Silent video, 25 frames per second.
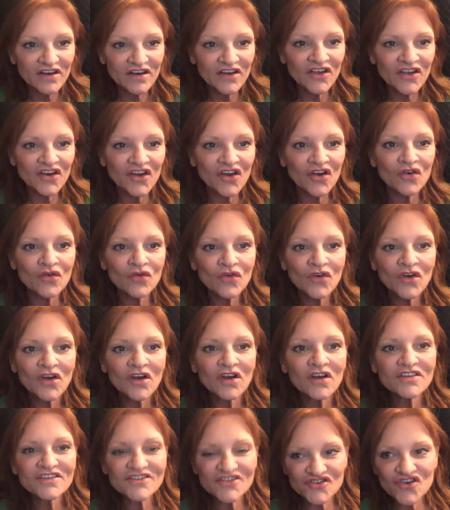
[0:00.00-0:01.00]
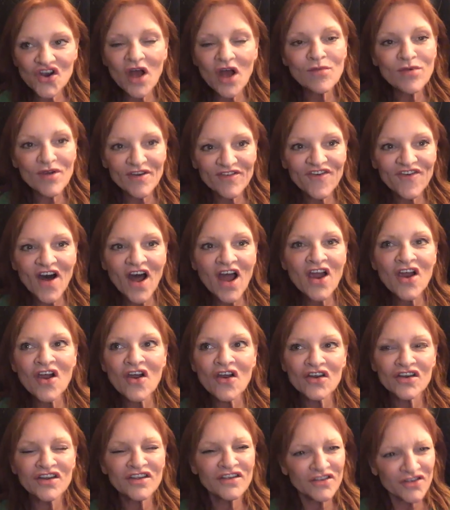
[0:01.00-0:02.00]
It's trial by
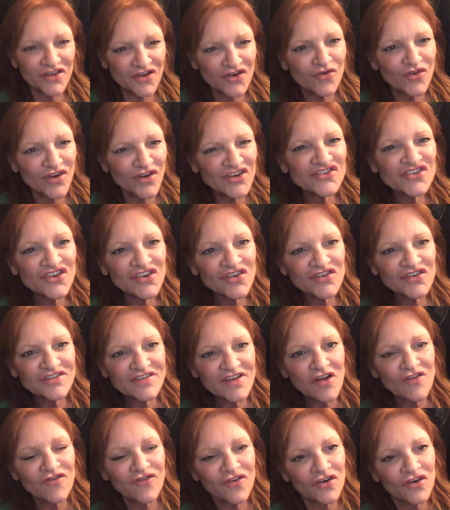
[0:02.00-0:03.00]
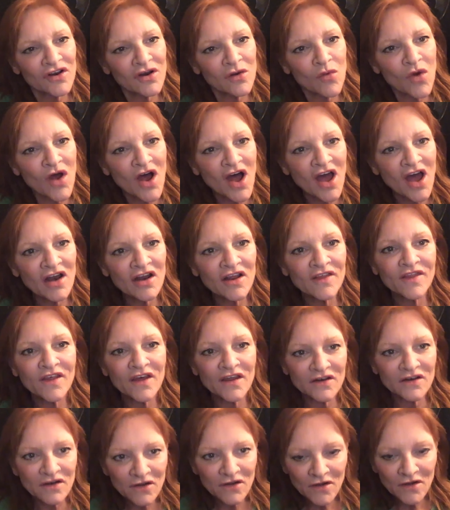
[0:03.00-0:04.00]
fire. You cringe at yourself for a little while, and
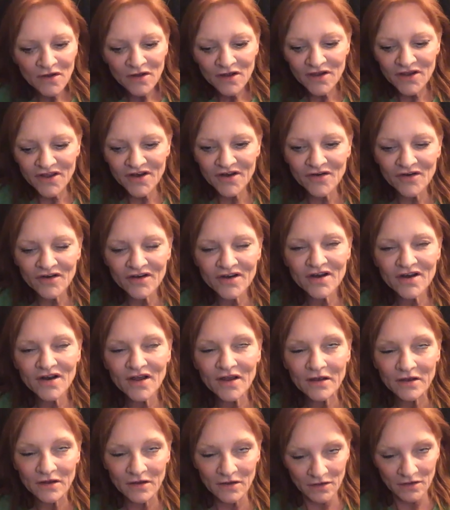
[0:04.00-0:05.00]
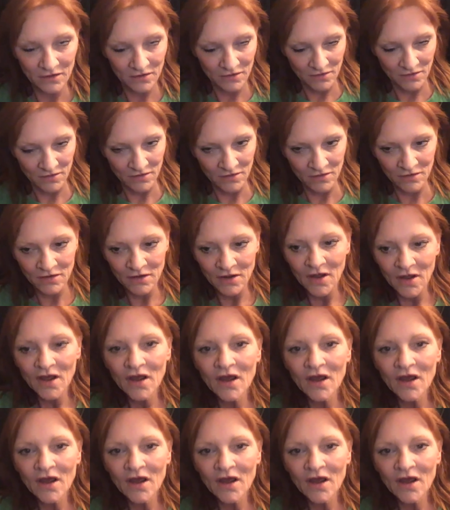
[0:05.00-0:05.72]
then you're like, ugh.